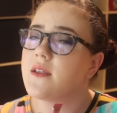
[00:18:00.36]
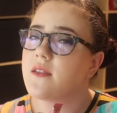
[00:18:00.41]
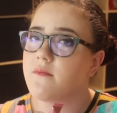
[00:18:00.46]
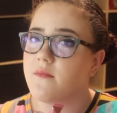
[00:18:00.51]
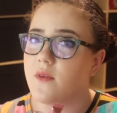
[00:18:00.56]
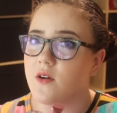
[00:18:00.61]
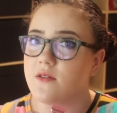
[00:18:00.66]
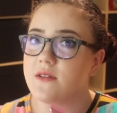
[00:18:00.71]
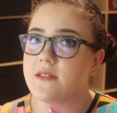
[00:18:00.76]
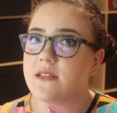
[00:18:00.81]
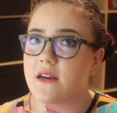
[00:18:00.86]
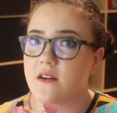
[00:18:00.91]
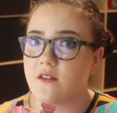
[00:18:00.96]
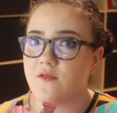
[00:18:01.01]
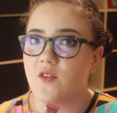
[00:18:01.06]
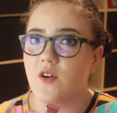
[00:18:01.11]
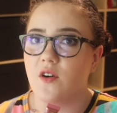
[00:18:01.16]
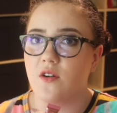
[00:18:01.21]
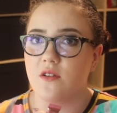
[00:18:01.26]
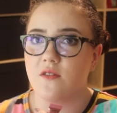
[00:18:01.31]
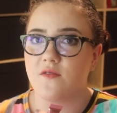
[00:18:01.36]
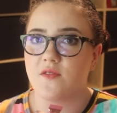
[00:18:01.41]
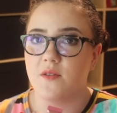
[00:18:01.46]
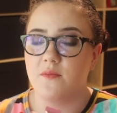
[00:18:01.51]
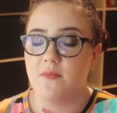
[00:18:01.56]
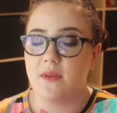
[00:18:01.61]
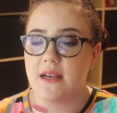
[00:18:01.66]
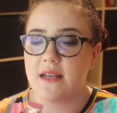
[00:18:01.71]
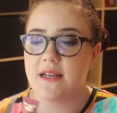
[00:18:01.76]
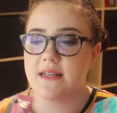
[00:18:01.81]
the most out of all of the
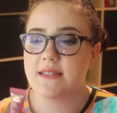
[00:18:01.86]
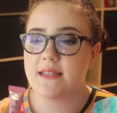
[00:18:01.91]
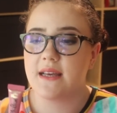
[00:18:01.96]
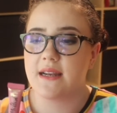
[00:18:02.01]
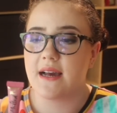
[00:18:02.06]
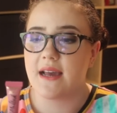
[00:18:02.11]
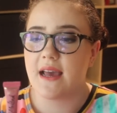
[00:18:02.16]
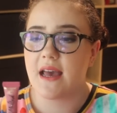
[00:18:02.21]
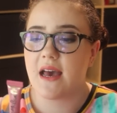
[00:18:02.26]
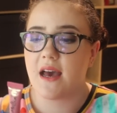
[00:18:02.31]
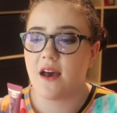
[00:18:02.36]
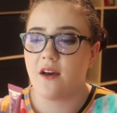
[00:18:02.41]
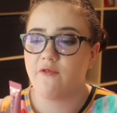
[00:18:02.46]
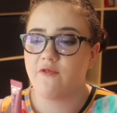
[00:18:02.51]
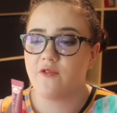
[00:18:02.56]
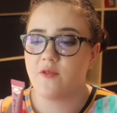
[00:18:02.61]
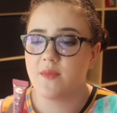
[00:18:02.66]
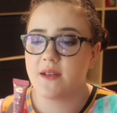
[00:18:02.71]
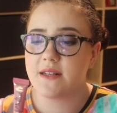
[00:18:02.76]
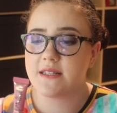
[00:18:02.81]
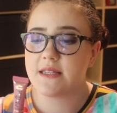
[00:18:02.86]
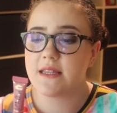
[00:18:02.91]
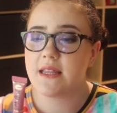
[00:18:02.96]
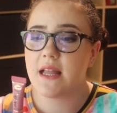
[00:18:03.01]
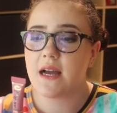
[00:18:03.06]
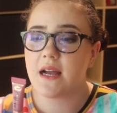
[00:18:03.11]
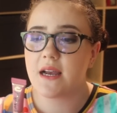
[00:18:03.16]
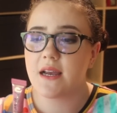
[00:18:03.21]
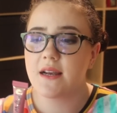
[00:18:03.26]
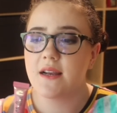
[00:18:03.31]
minis that I have from this
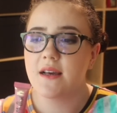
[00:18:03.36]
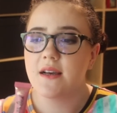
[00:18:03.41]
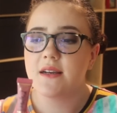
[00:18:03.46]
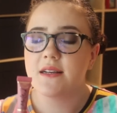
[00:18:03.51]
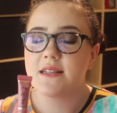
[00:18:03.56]
line,